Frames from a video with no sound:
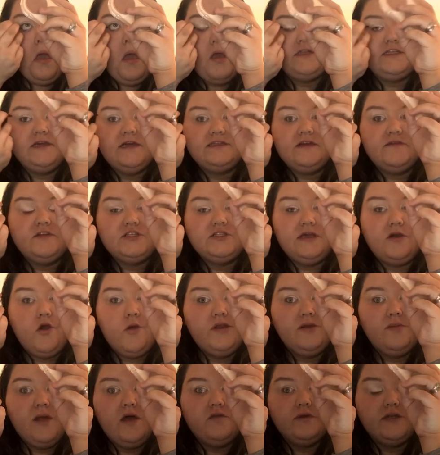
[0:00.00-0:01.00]
Do you guys ever just like
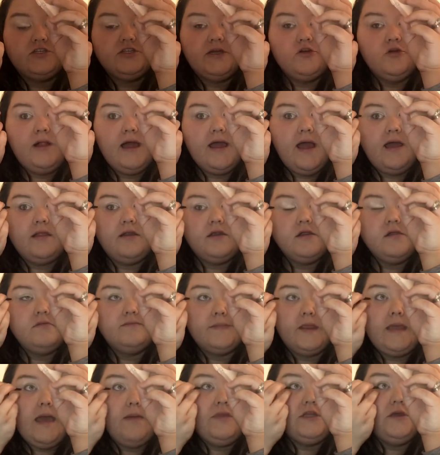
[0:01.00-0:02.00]
open your mouth when you're trying to apply eyeliner?
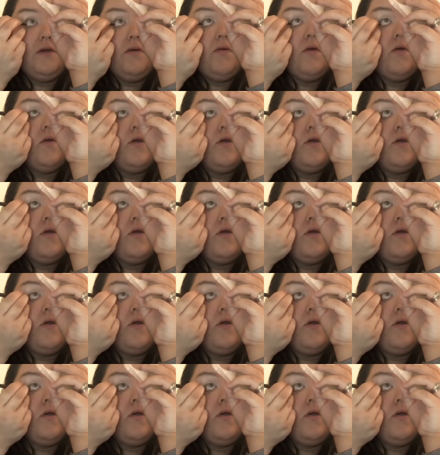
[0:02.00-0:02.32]
Yeah, me too.